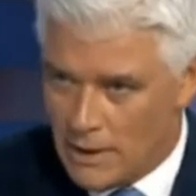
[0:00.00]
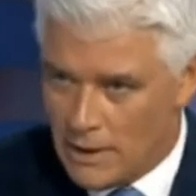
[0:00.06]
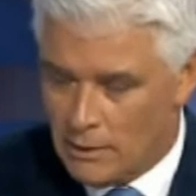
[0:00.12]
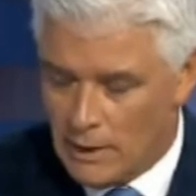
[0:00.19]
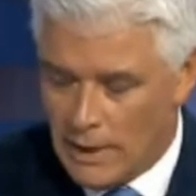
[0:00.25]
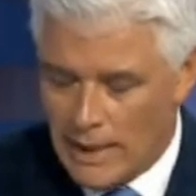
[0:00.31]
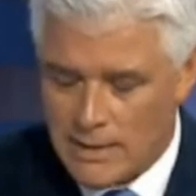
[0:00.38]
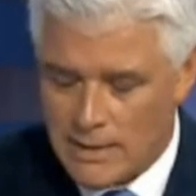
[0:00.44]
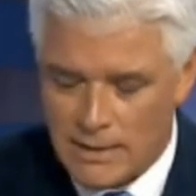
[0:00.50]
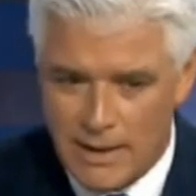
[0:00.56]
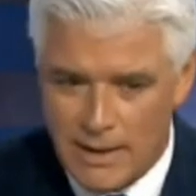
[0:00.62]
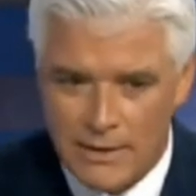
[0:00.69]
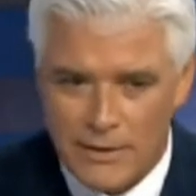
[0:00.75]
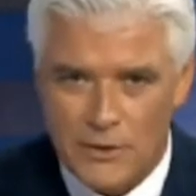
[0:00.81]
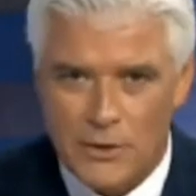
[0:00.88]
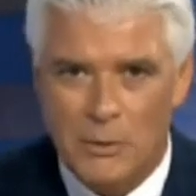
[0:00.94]
here last
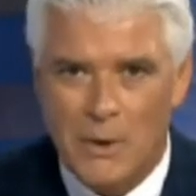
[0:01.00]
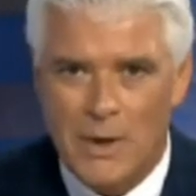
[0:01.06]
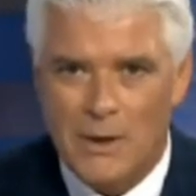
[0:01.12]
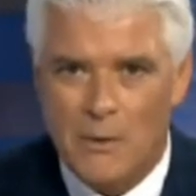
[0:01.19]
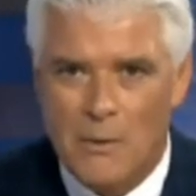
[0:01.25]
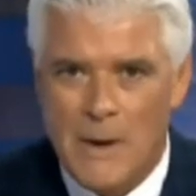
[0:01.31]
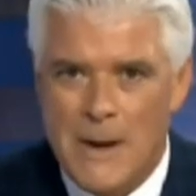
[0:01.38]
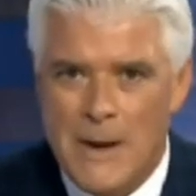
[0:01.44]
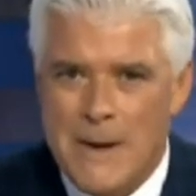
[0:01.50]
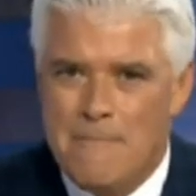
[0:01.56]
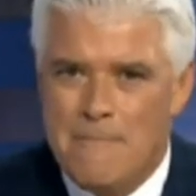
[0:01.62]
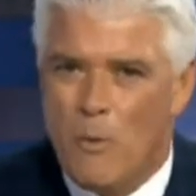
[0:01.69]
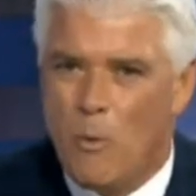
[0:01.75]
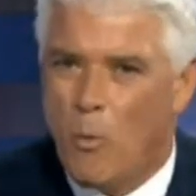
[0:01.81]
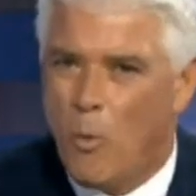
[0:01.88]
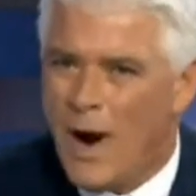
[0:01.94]
night in Toronto.
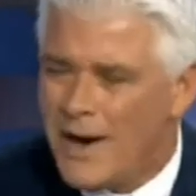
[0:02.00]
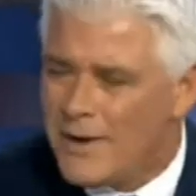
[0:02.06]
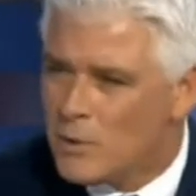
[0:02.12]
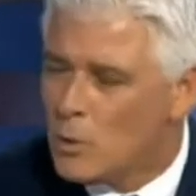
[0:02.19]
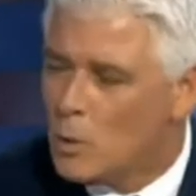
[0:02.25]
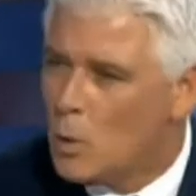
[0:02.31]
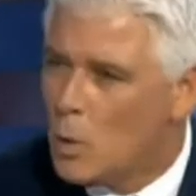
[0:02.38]
Why do